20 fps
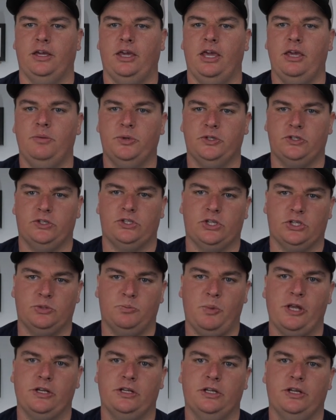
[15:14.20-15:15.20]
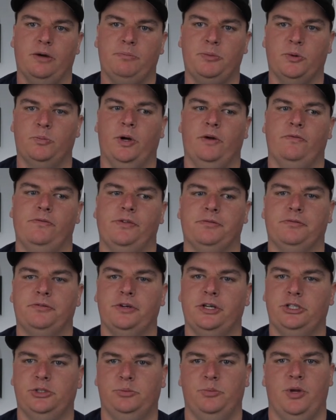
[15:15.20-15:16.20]
Keep it suspended up above the
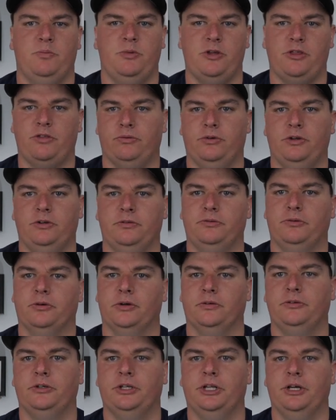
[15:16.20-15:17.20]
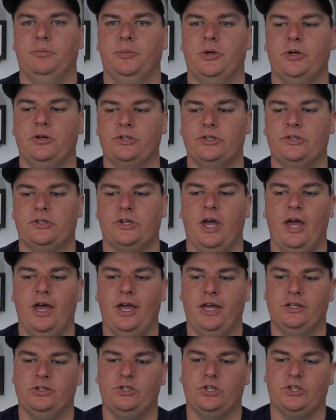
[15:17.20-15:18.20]
fish, maybe three to four foot at most
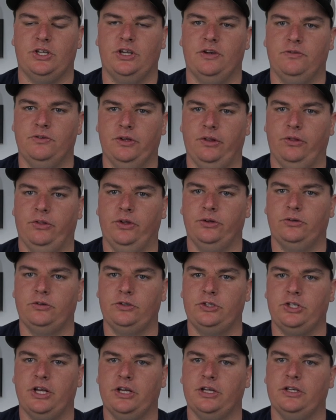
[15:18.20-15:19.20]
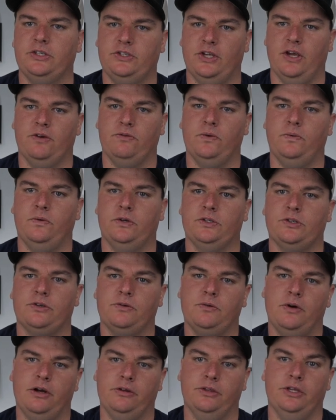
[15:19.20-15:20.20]
and just give it little jigs every once in
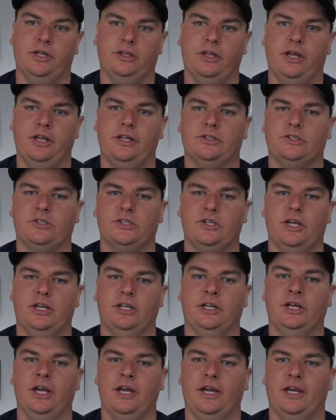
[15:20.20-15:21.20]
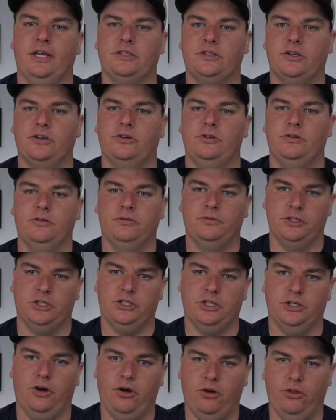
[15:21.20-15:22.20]
a while and then let it sit until you
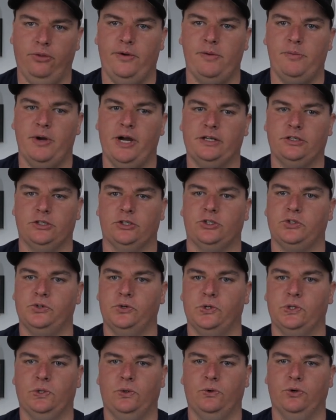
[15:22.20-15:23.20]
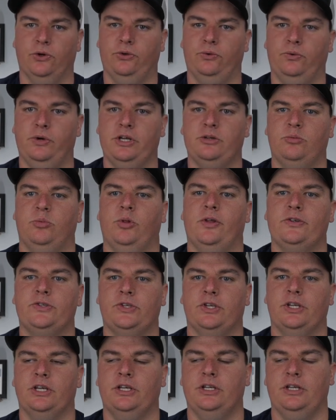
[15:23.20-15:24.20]
fish it all the way back to shore or the wind blows
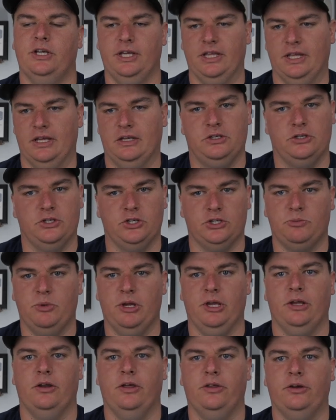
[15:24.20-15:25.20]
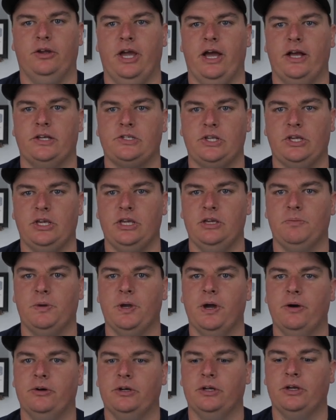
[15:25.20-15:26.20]
it in and then you just make another cast and keep
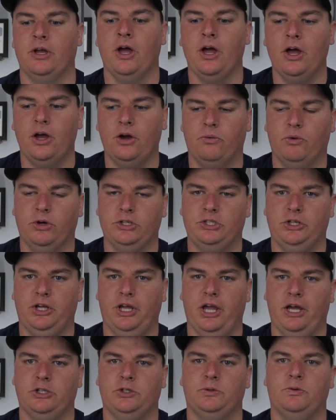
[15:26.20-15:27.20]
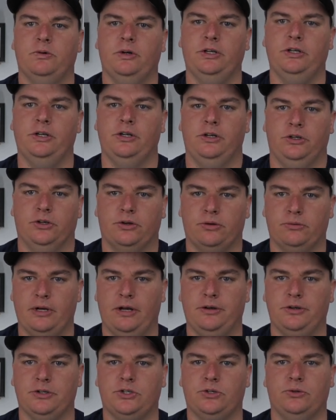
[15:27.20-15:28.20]
going. Once you catch one, you're
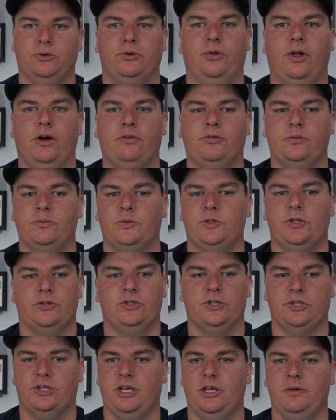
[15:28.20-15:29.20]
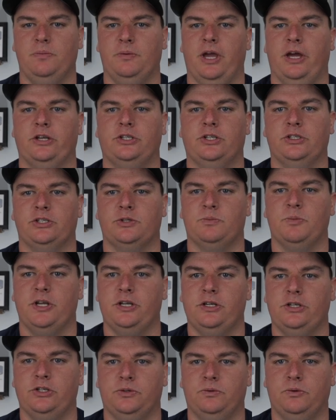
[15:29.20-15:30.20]
around a school of them, so just keep catching as
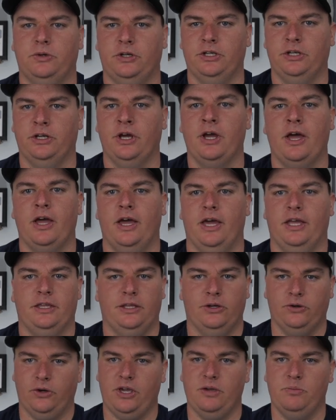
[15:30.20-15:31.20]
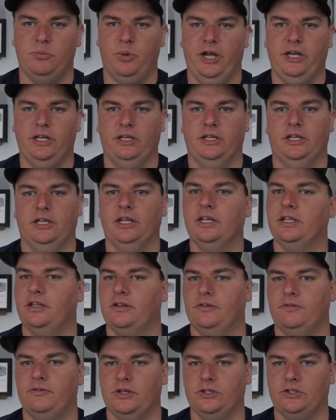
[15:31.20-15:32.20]
many as you want and they'll keep biting it. And
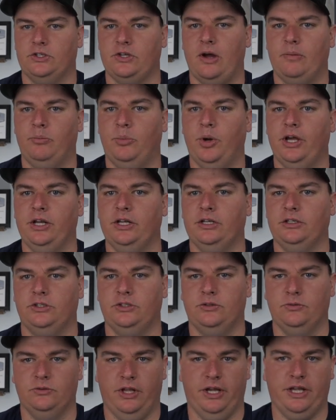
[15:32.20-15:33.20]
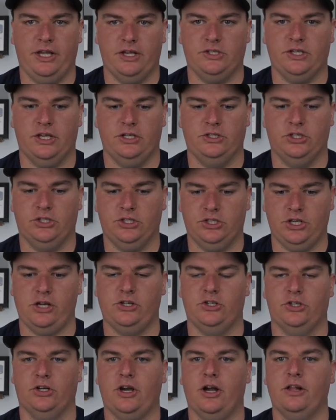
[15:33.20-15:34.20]
if they stop biting, like I said, just
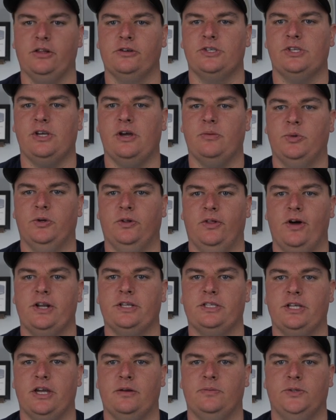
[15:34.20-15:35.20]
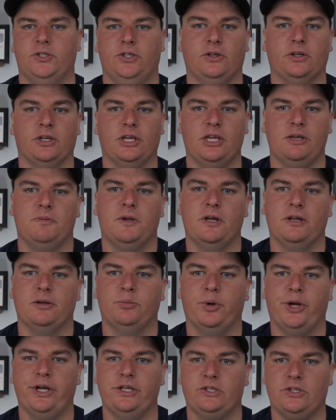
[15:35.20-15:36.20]
change your colors up and a lot of times you can keep getting
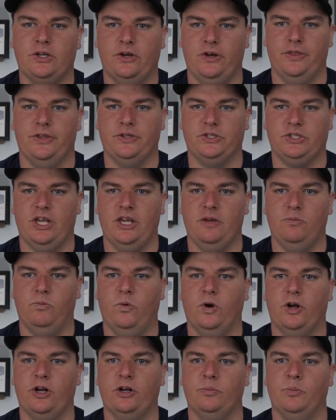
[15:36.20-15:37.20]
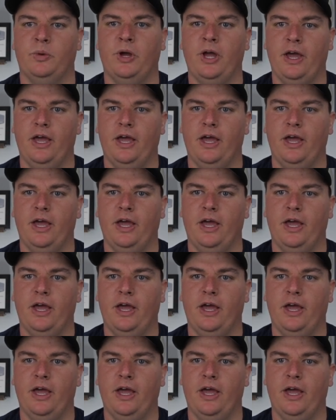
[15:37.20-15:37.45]
bites on the same worm